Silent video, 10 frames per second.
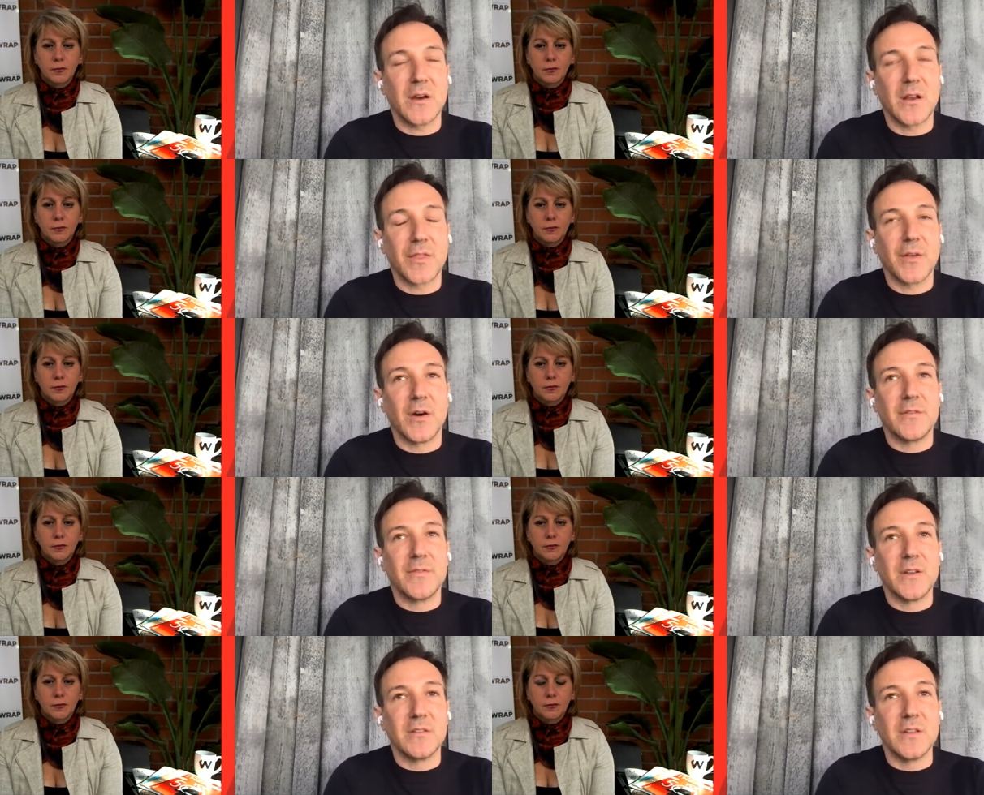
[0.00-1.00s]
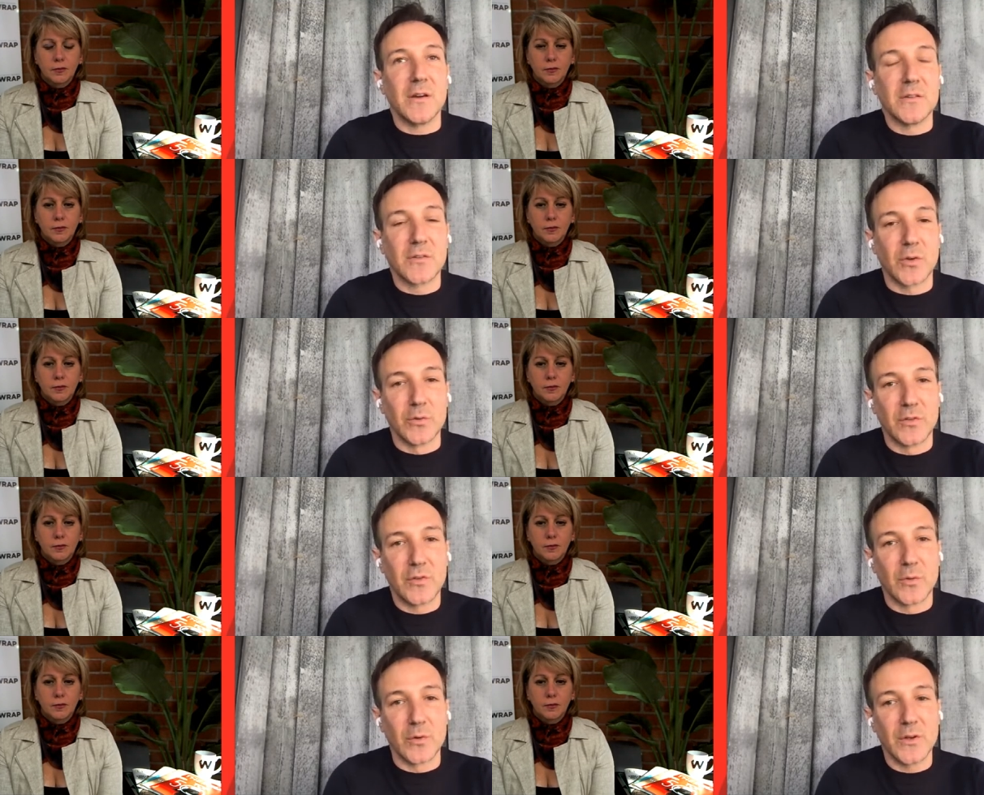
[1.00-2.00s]
Speaker 1: kind of thought of it, as the untold
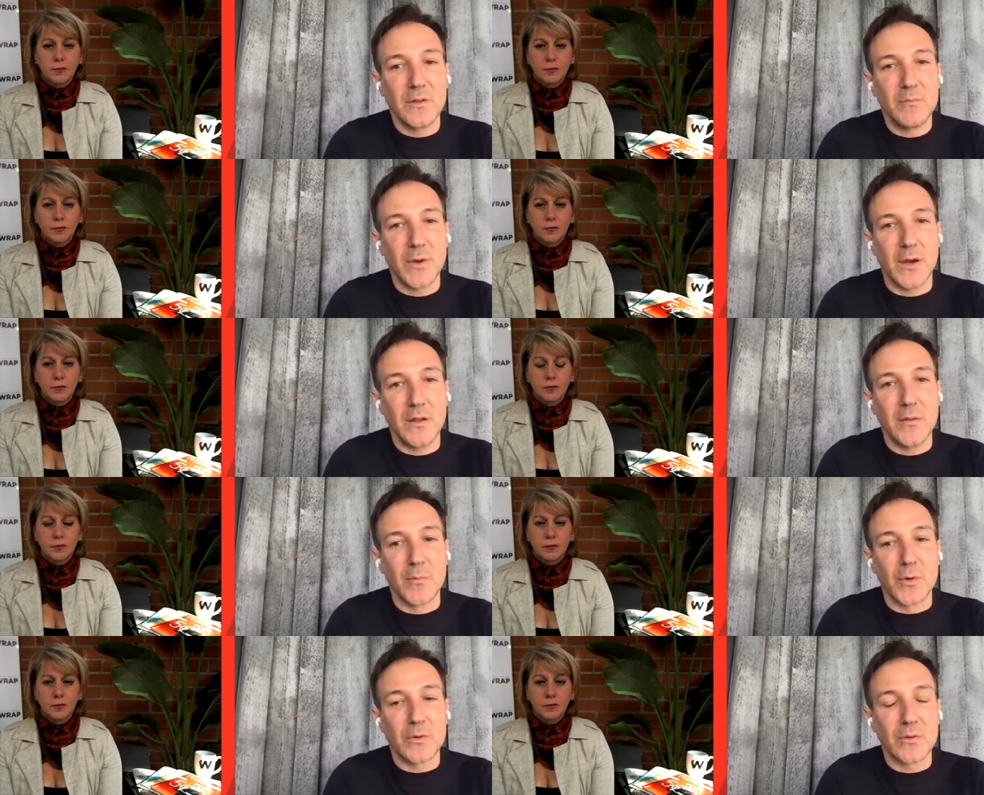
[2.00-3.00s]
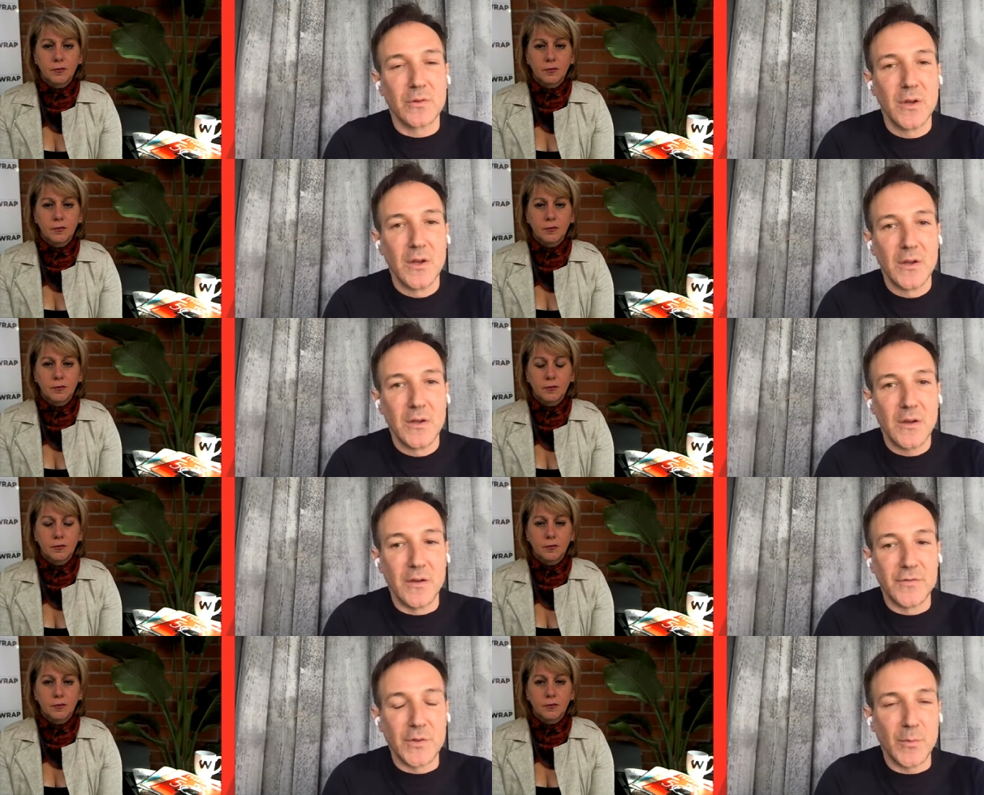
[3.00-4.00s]
story behind the murder
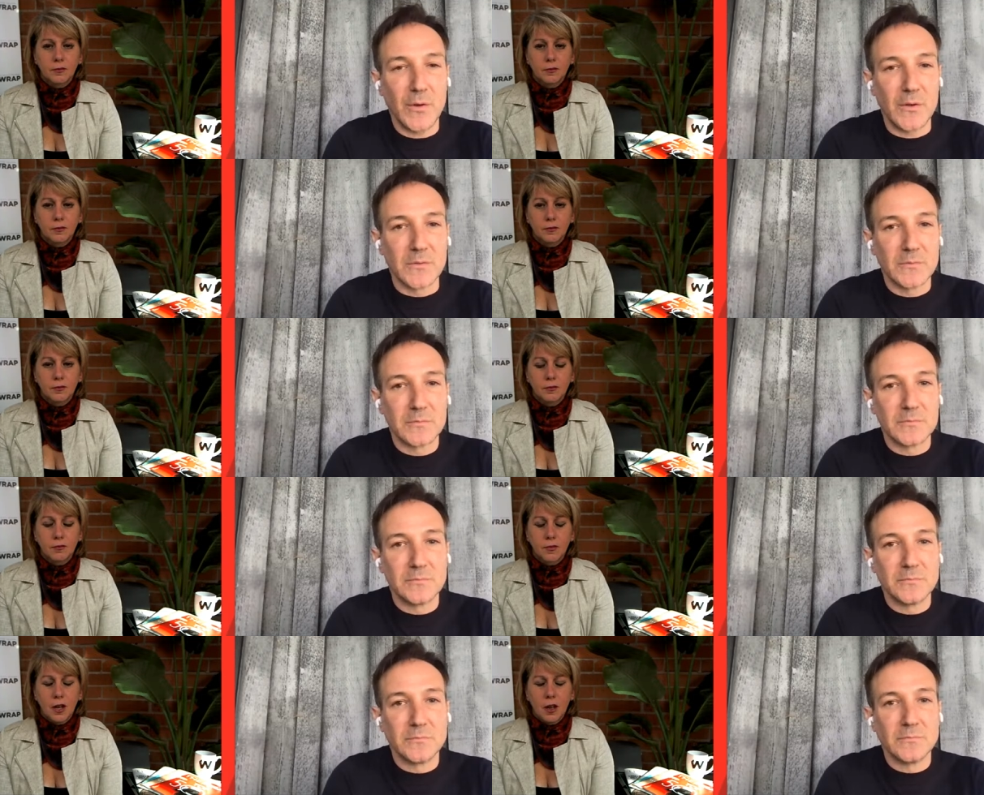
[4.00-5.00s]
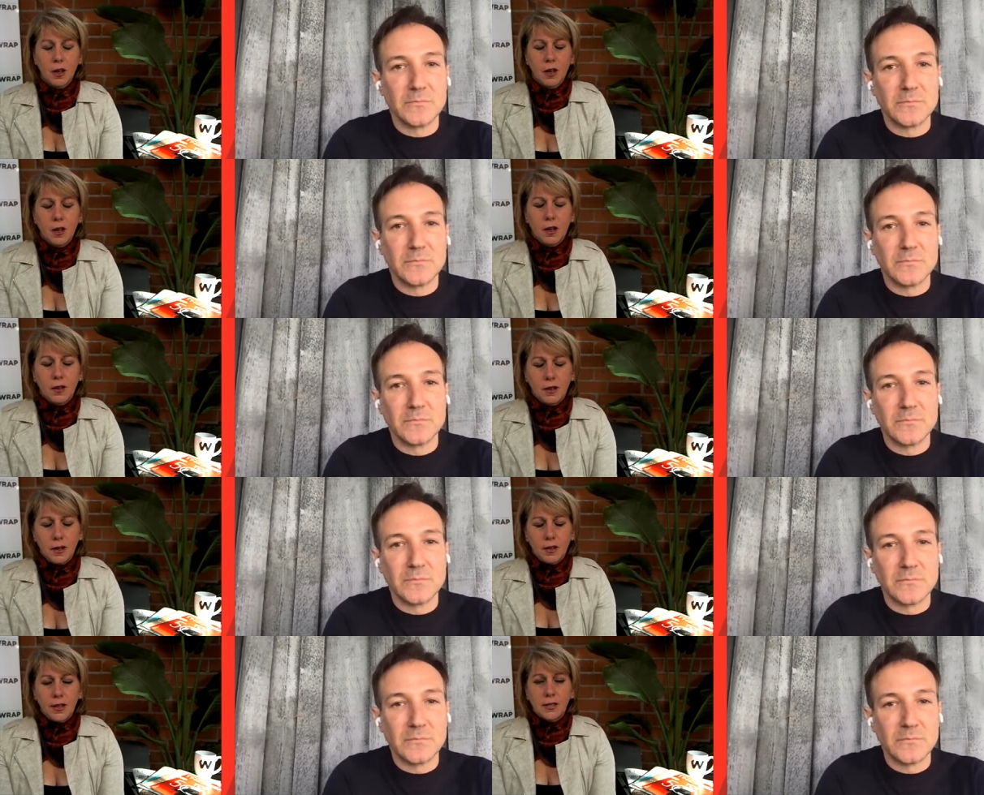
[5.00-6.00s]
of Jamal.
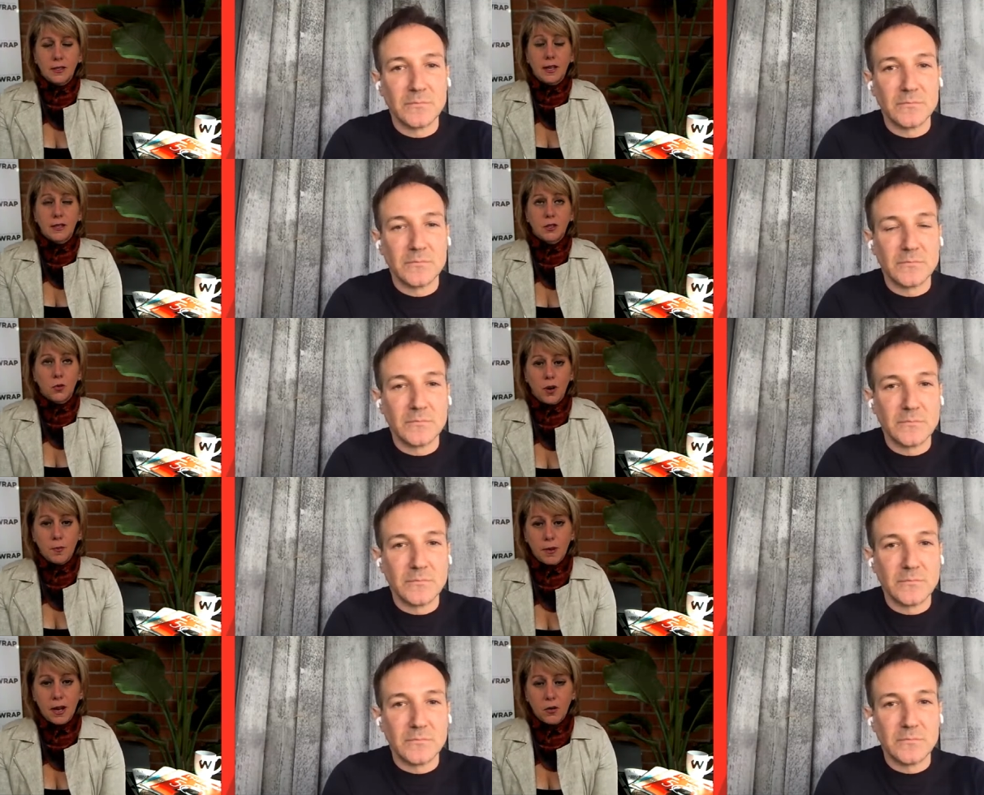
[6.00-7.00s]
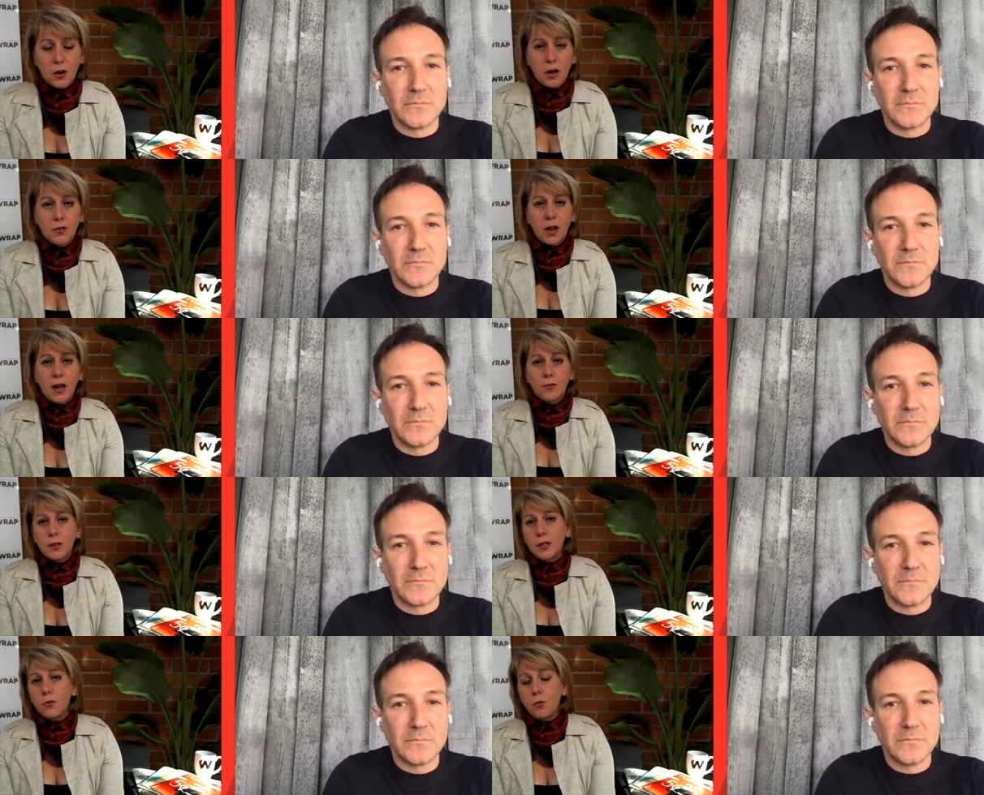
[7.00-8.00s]
Speaker 2: Yeah, that's that's a great background. I
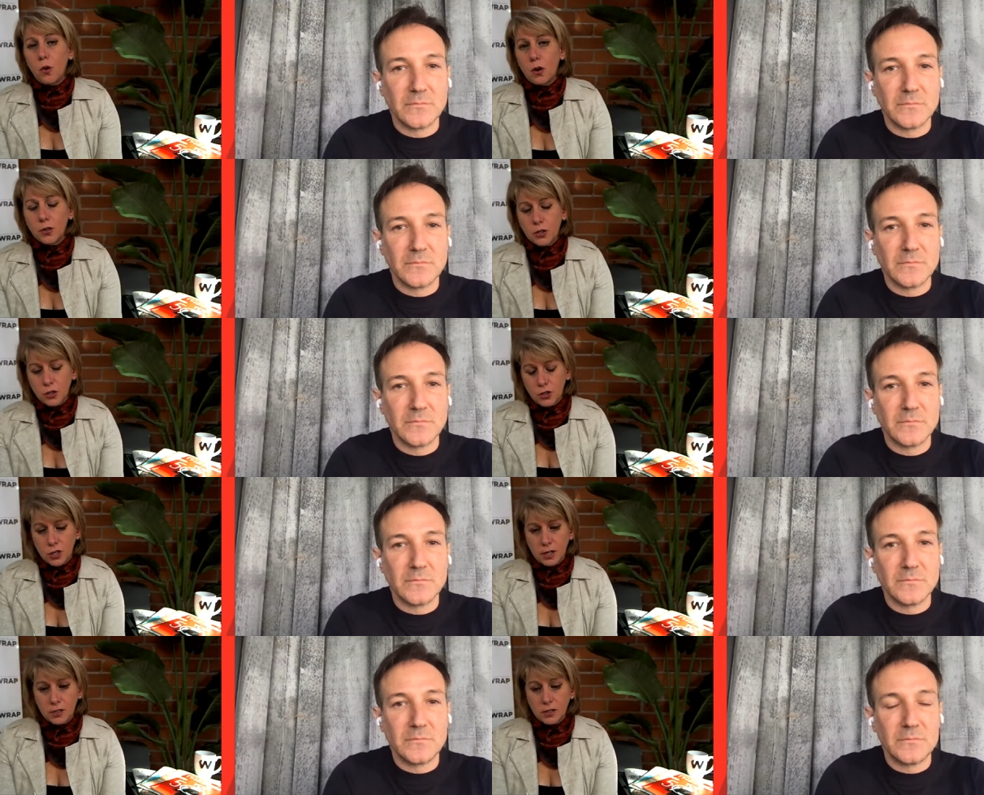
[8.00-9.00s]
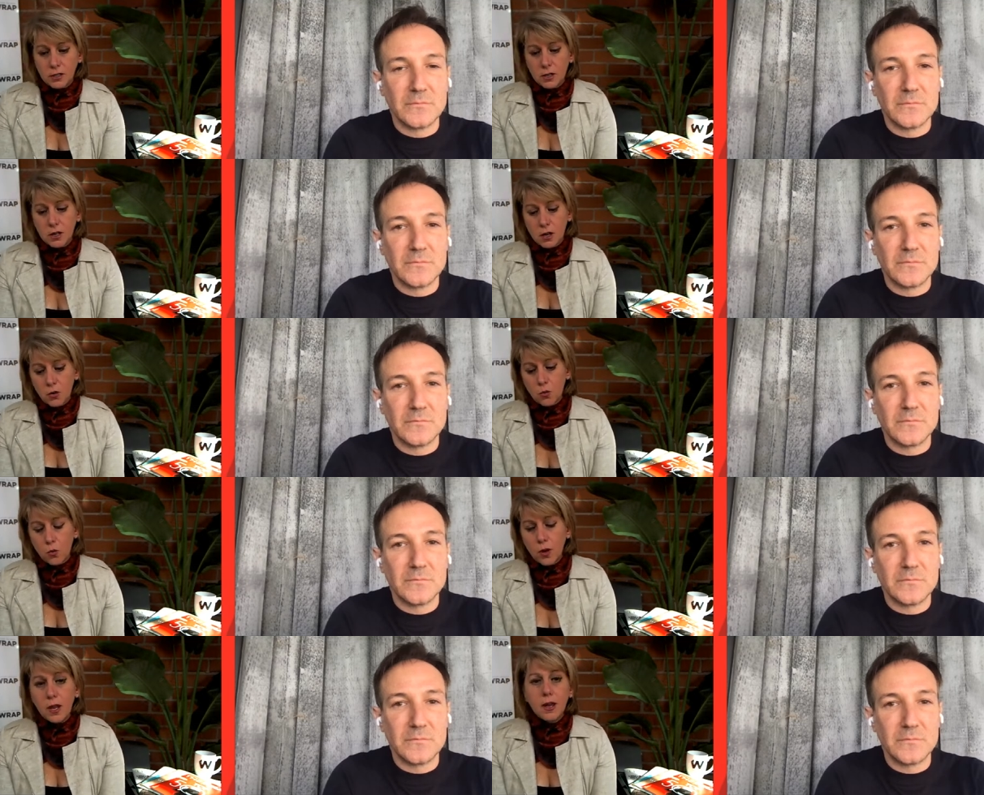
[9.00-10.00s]
really want to just
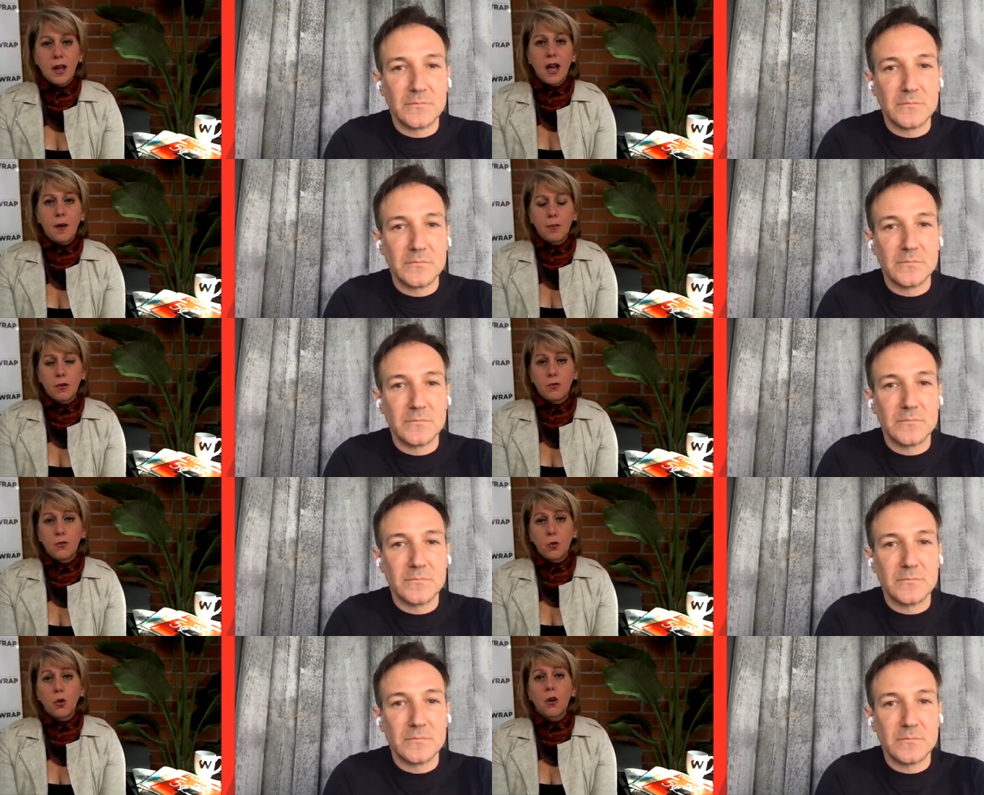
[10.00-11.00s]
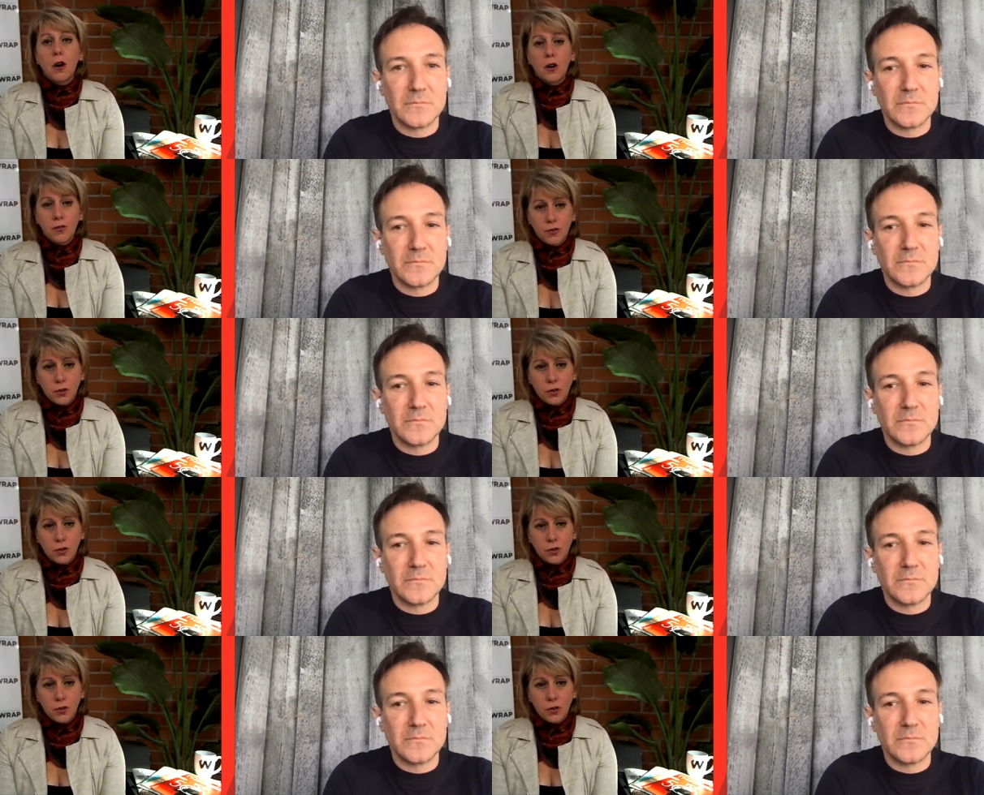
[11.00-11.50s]
recap for our